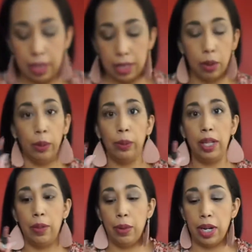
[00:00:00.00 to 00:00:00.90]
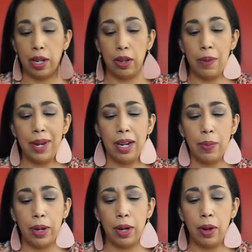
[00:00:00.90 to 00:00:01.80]
It's a really pretty color. I'm not going to
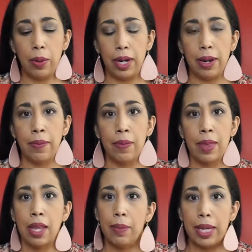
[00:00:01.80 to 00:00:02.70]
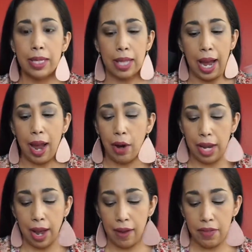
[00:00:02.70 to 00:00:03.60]
put it on right now because I
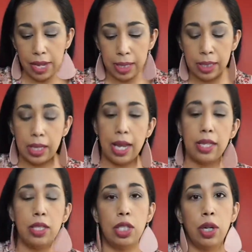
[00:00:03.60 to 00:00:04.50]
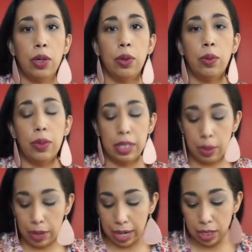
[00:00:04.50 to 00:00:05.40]
already have this and so we'll see
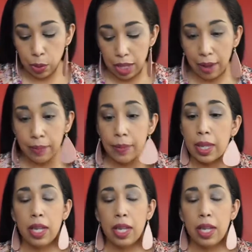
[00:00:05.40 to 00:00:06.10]
what I can do with that.